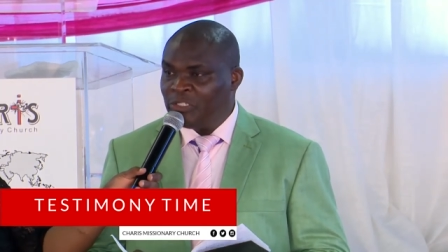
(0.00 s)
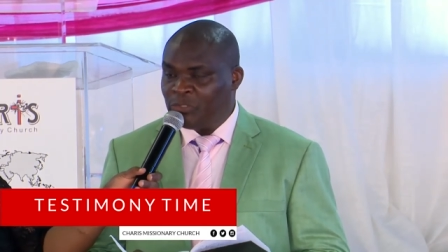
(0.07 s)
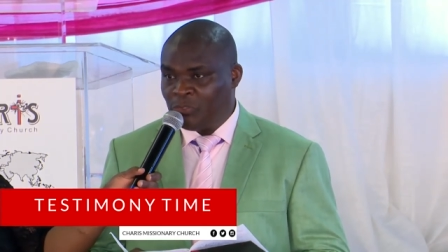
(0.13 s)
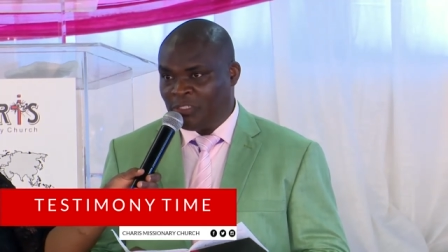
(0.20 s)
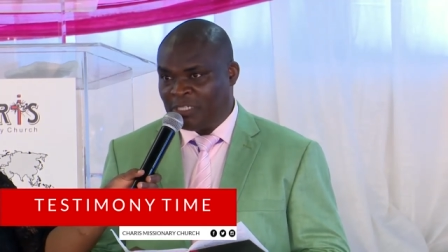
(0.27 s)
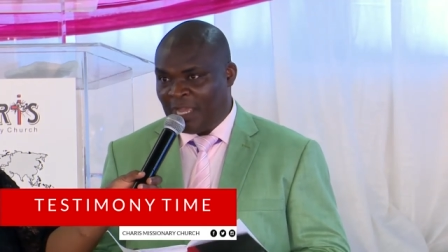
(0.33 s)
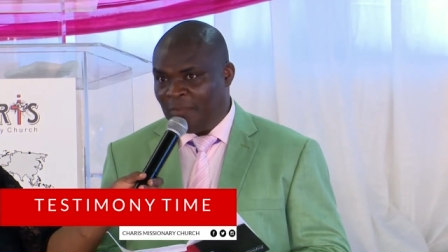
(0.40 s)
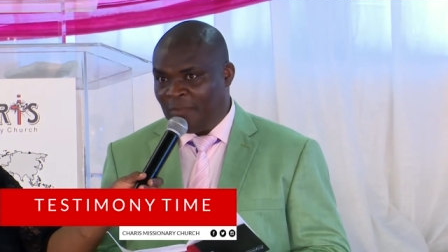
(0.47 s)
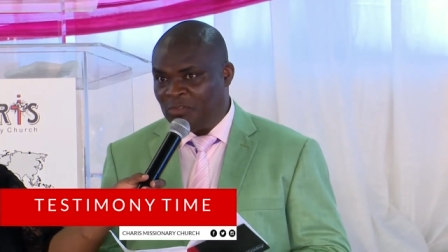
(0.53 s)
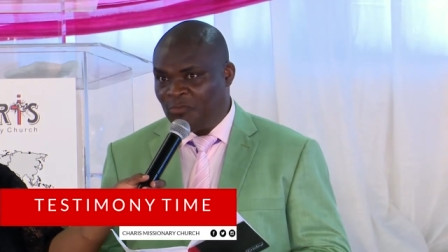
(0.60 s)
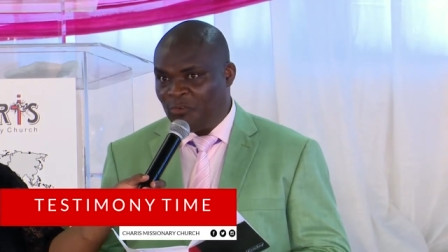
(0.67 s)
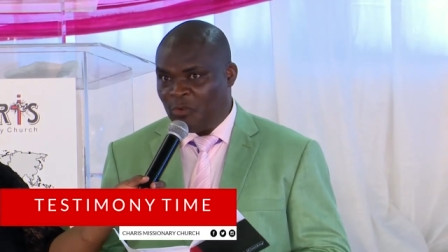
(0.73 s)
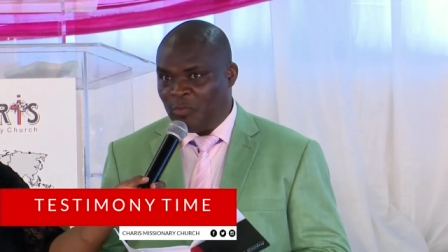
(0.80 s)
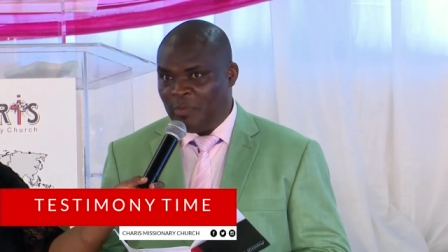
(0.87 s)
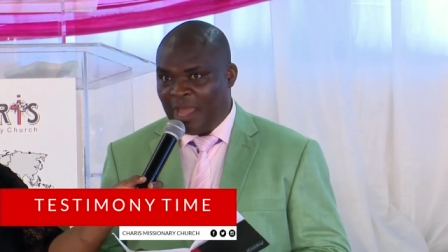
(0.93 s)
two times
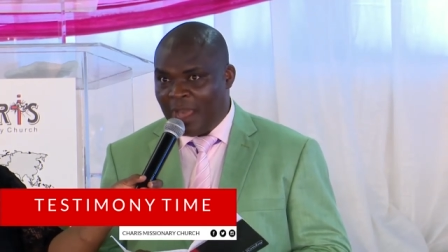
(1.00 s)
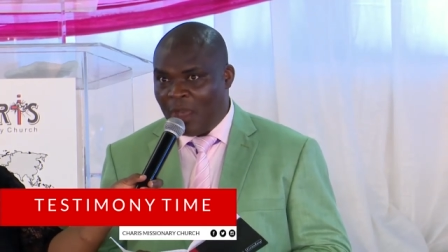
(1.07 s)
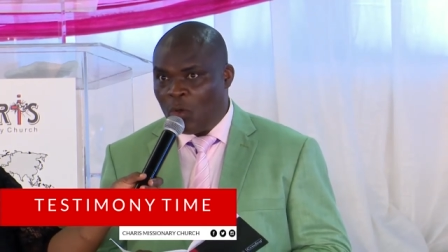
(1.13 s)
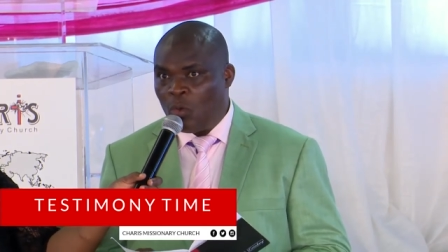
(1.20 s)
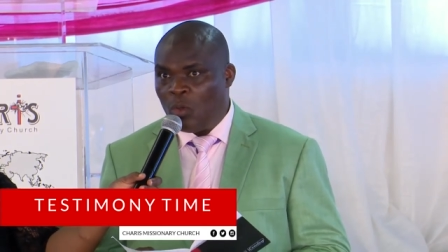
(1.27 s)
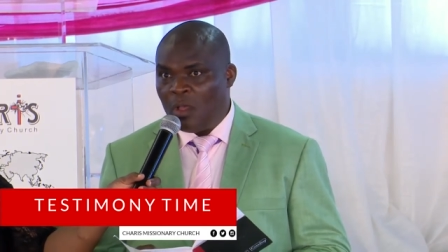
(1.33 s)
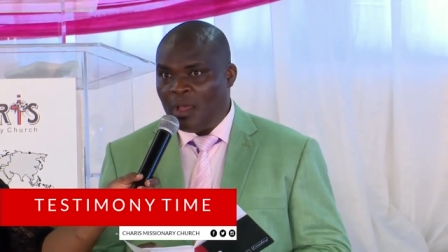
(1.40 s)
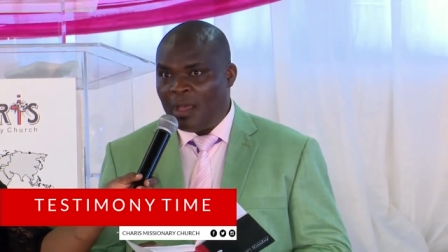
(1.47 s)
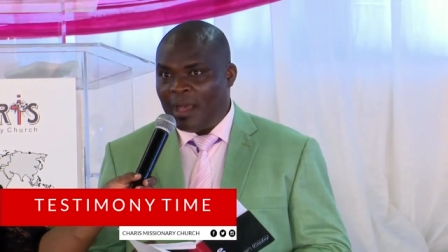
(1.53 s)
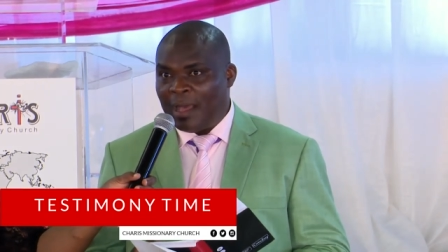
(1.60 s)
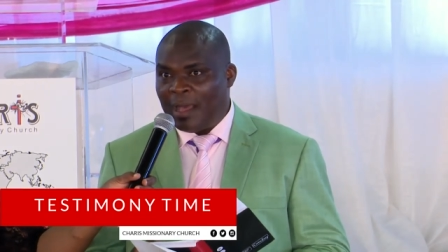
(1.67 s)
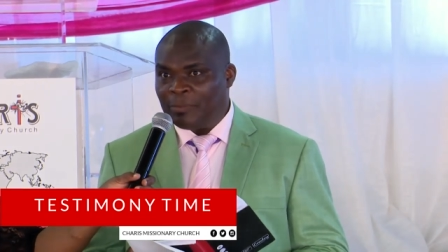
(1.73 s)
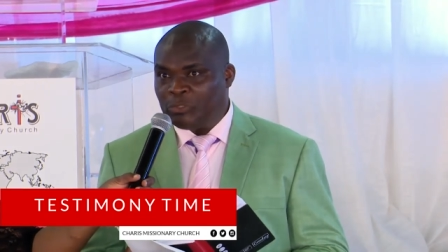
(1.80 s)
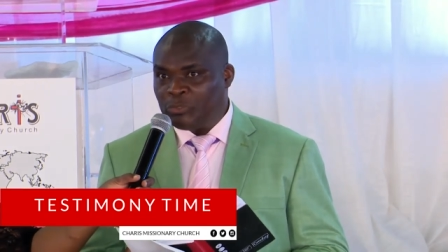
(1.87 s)
from now up